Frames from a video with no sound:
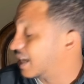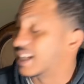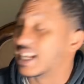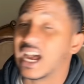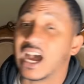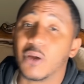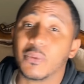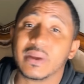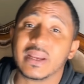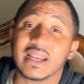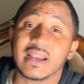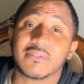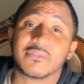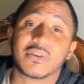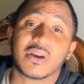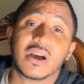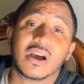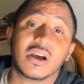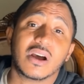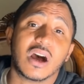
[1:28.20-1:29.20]
And now we
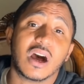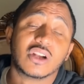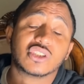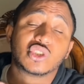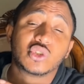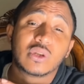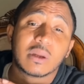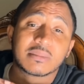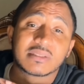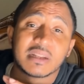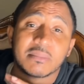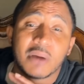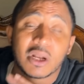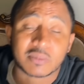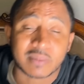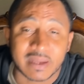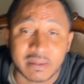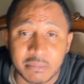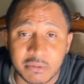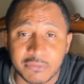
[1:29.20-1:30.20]
have uh, two numbers that
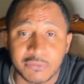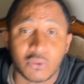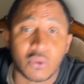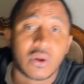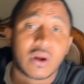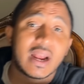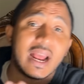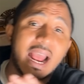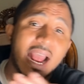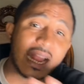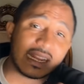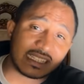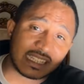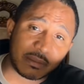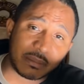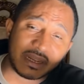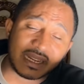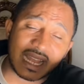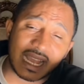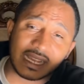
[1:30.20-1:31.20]
multiply me 4 and
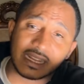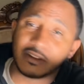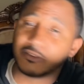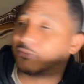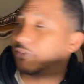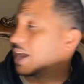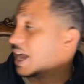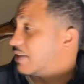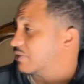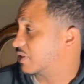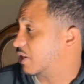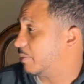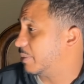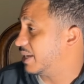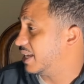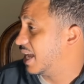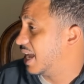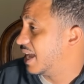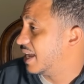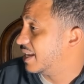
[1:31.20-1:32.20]
to give me negative 5. So
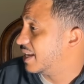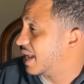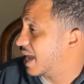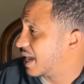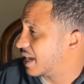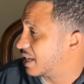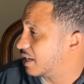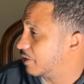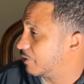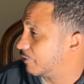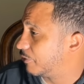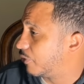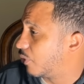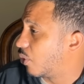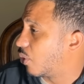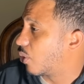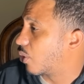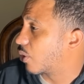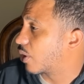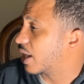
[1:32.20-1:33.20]
that'd be negative
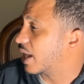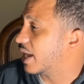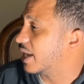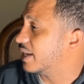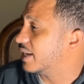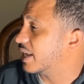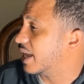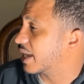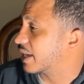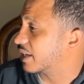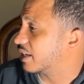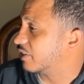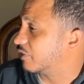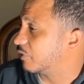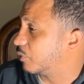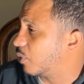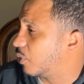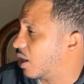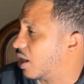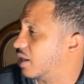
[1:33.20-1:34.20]
4 and
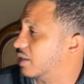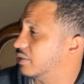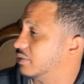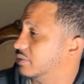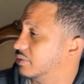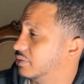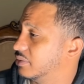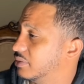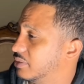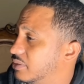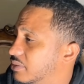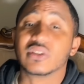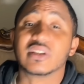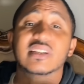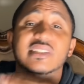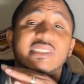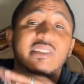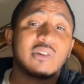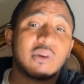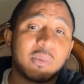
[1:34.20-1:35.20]
negative 1.
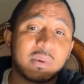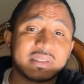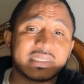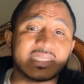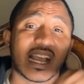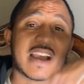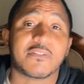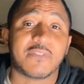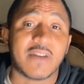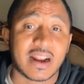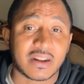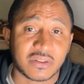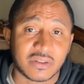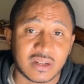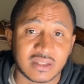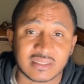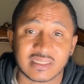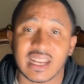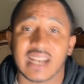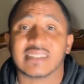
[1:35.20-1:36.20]
We get 0 on one side,
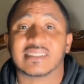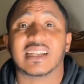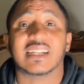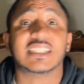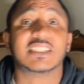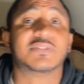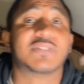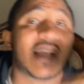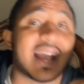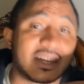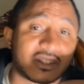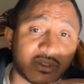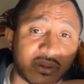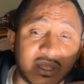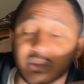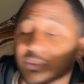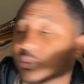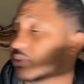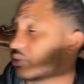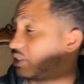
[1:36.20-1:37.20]
factor on the other side, set each
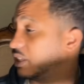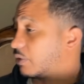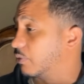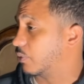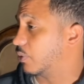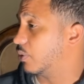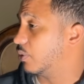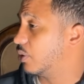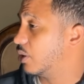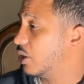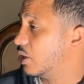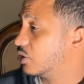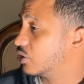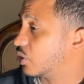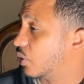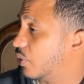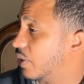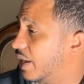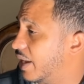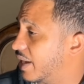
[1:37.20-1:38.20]
factor equals 0.
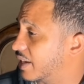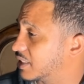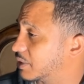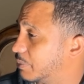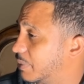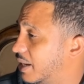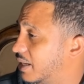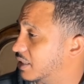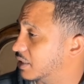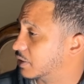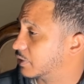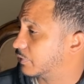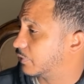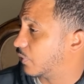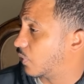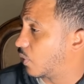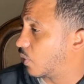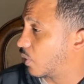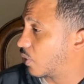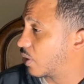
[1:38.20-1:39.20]
So x
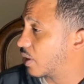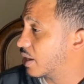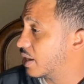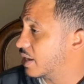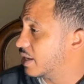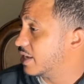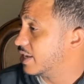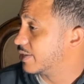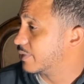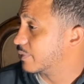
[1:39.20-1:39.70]
minus 4